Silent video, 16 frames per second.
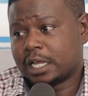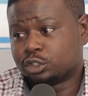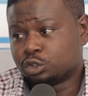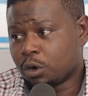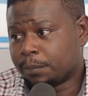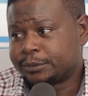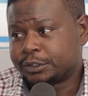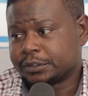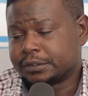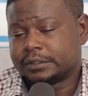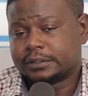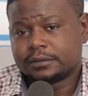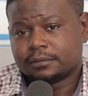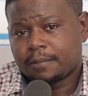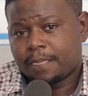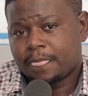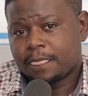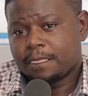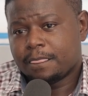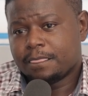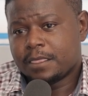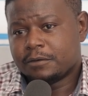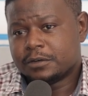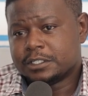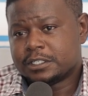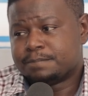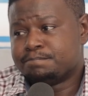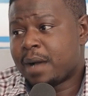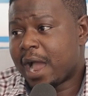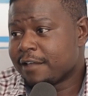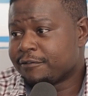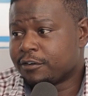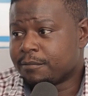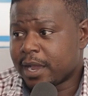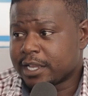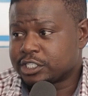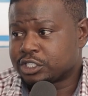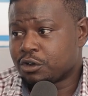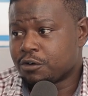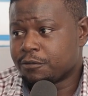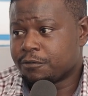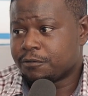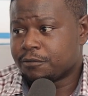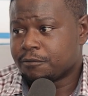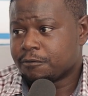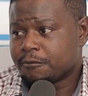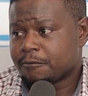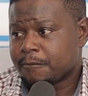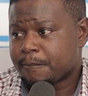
there are two options. There is buy for myself,